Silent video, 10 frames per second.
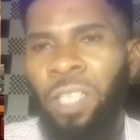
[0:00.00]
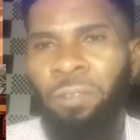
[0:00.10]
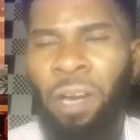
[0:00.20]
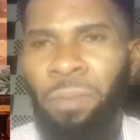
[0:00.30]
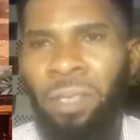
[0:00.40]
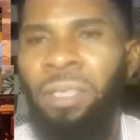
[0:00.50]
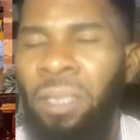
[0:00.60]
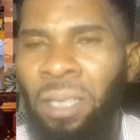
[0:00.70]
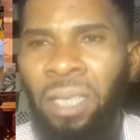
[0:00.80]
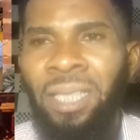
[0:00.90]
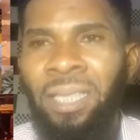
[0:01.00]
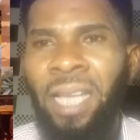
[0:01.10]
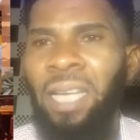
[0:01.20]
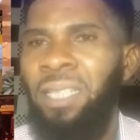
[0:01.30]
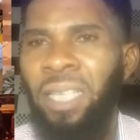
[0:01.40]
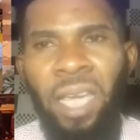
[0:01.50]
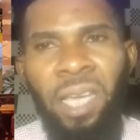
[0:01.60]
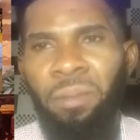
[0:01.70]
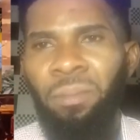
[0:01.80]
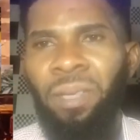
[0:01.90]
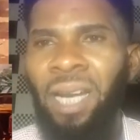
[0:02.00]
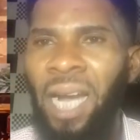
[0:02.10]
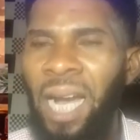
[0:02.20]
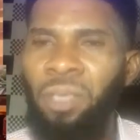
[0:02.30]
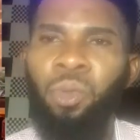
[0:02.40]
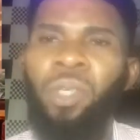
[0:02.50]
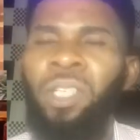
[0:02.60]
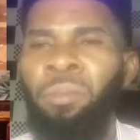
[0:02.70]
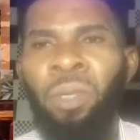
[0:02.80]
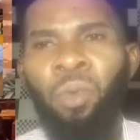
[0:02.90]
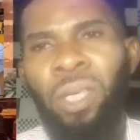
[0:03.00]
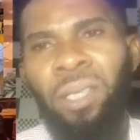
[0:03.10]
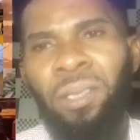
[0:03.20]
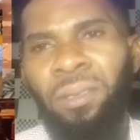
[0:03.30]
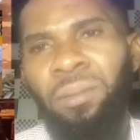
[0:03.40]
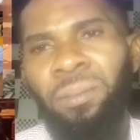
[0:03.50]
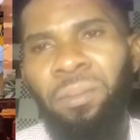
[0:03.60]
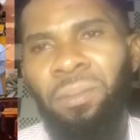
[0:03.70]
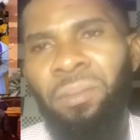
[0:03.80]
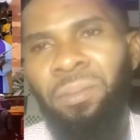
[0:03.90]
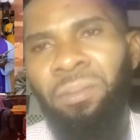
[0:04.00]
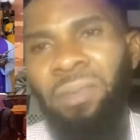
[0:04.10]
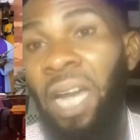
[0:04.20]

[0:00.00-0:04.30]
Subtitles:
Death came. I took him away. I am not happy.